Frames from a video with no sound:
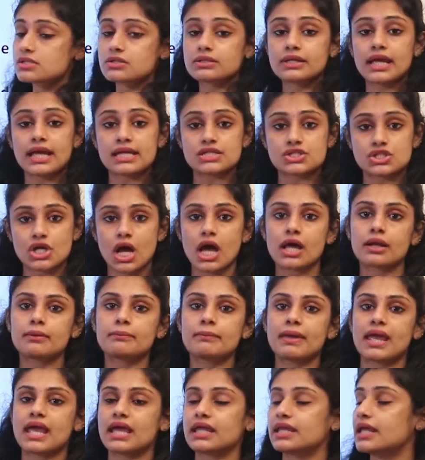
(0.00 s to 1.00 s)
on HRM
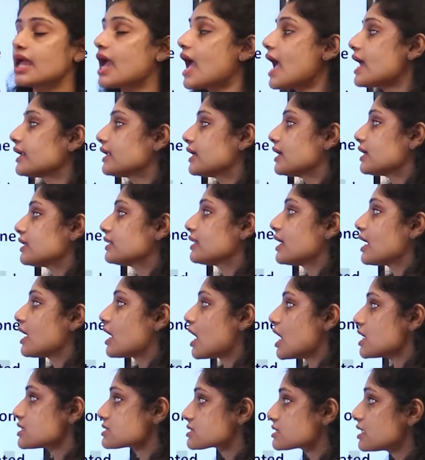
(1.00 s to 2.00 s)
area, and here they are
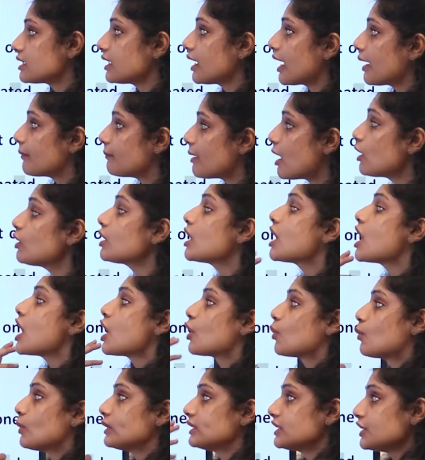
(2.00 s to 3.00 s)
asking about
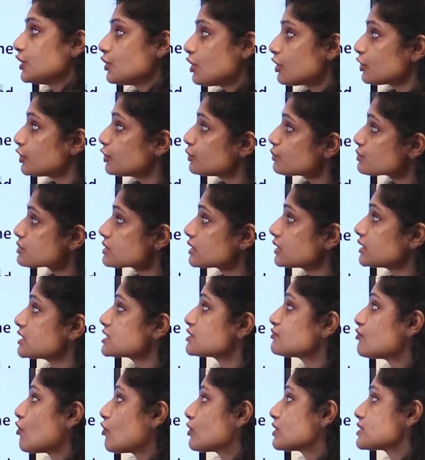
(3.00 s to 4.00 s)
whether you are using
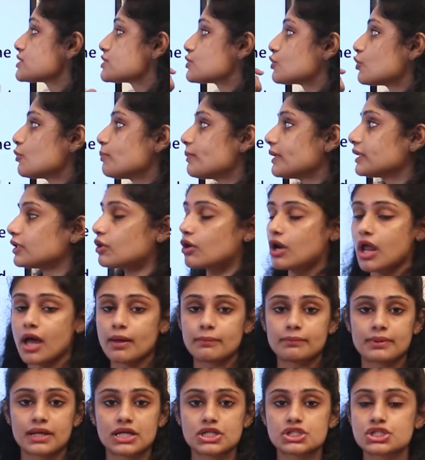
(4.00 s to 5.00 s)
this focus group and
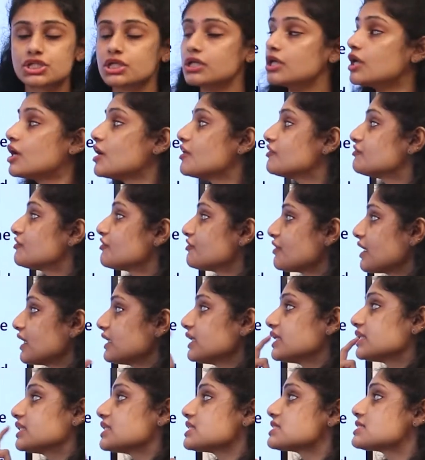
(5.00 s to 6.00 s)
collaboration for
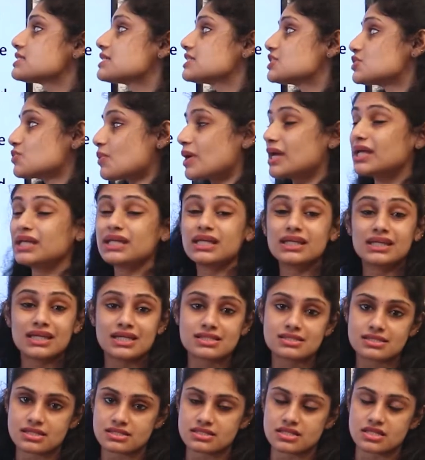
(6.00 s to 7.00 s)
finding this training
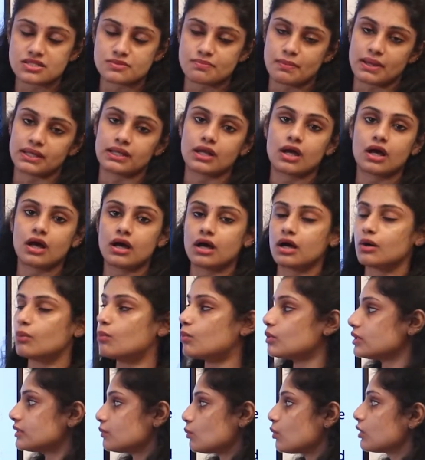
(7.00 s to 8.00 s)
needs assessment.
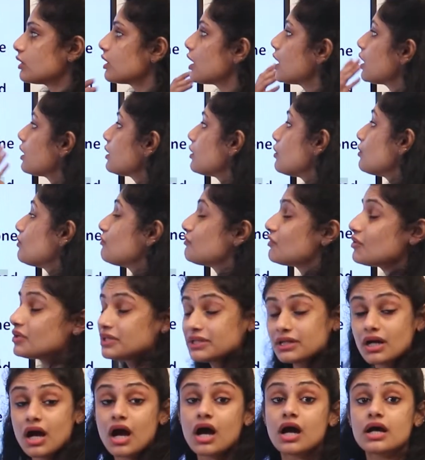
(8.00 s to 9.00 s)
What
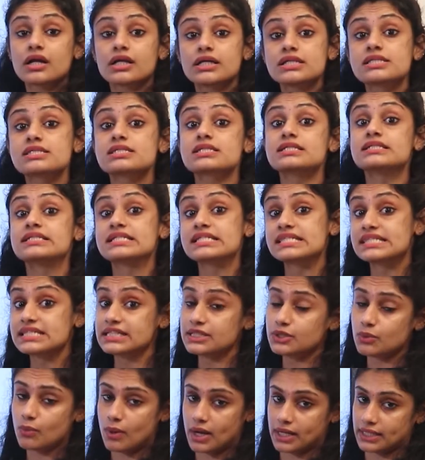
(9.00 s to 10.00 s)
are its
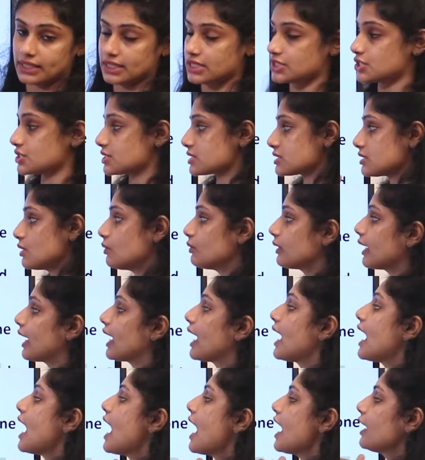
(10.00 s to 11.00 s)
disadvantages?
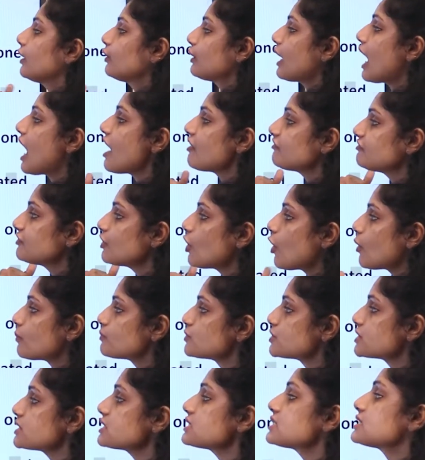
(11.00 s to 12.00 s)
Okay, and you have the
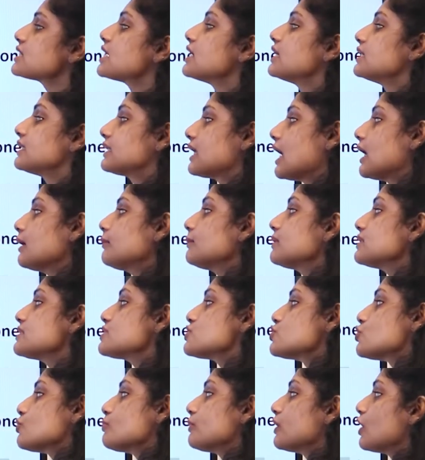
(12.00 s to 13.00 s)
options: time
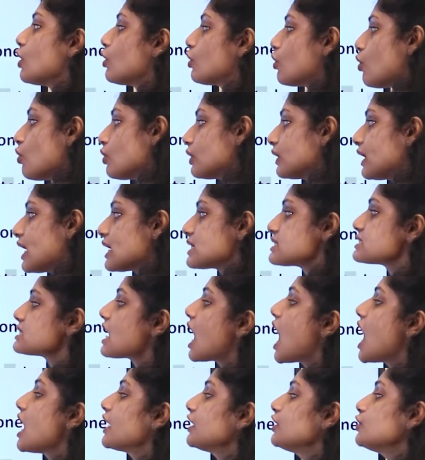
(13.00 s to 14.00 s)
consuming or organized,
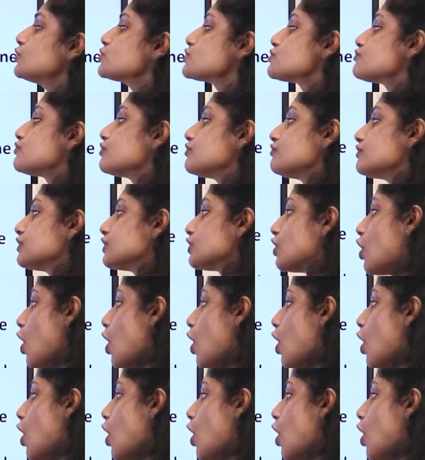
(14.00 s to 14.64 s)
unuseful with